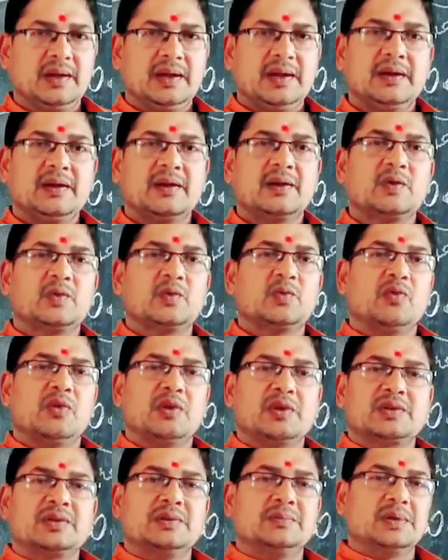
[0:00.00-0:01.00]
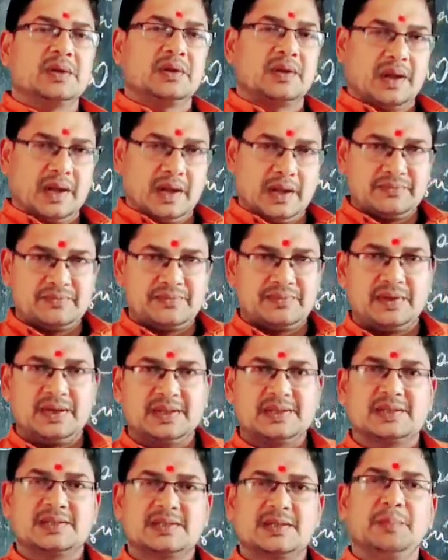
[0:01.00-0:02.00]
in order to worship the cape
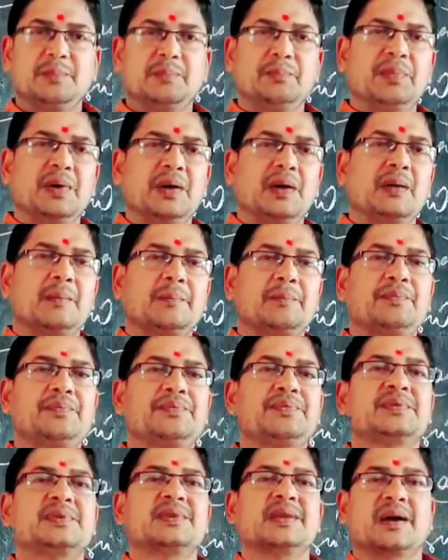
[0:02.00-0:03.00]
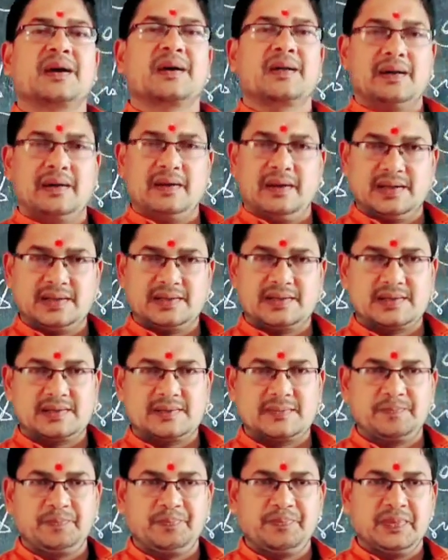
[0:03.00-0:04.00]
as a symbol of
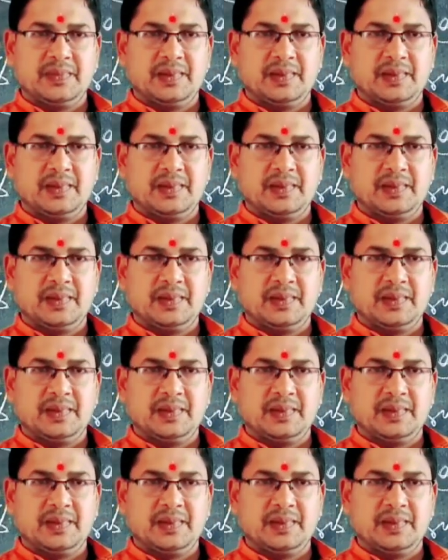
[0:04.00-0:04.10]
sacredness.